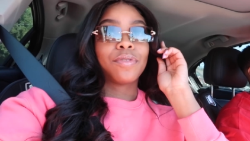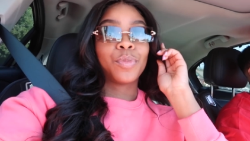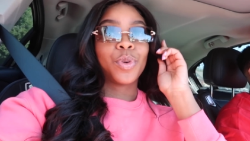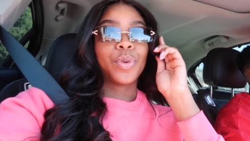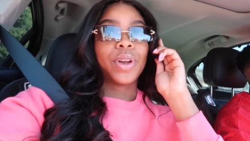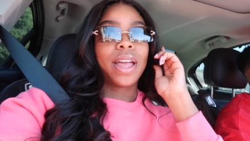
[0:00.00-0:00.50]

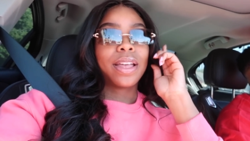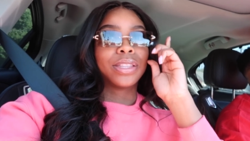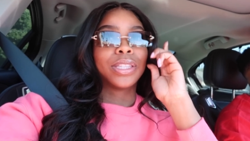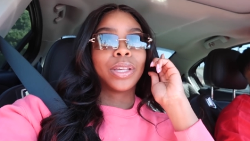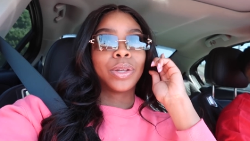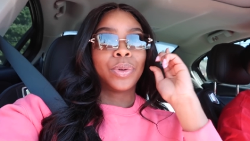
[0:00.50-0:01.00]
from where we're at
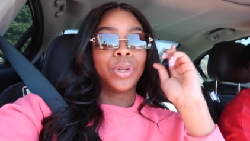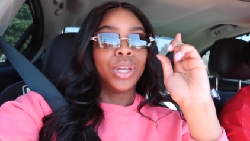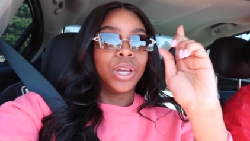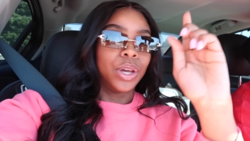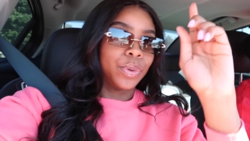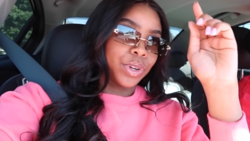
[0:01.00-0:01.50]
so
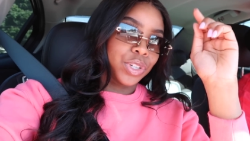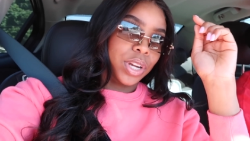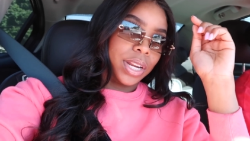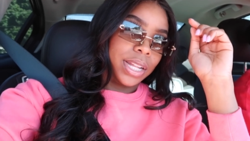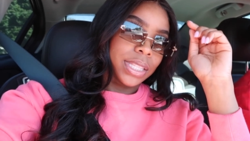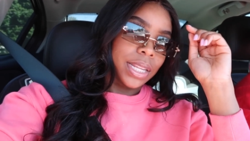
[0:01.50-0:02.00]
we're
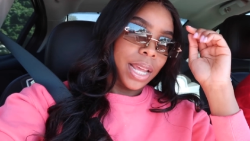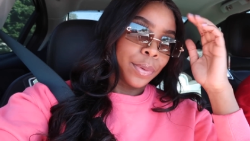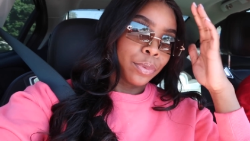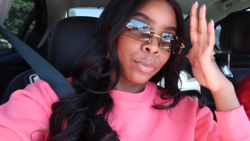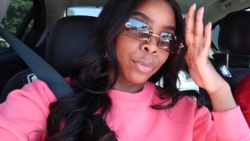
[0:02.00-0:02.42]
trying that today